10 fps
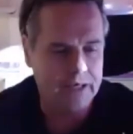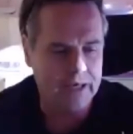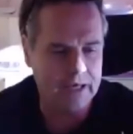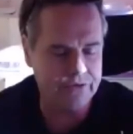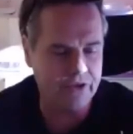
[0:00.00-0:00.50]

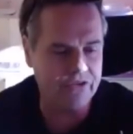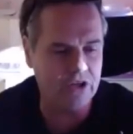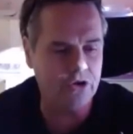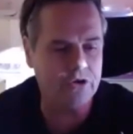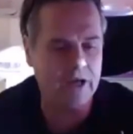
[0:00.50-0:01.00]
And does it
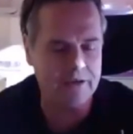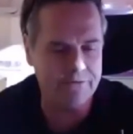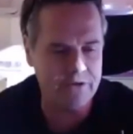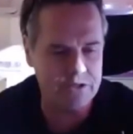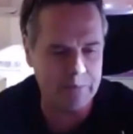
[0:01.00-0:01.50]
look like
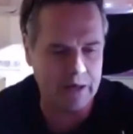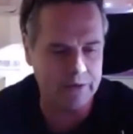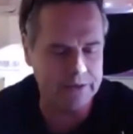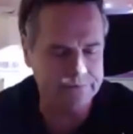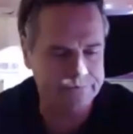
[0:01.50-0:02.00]
Fierz Pauli?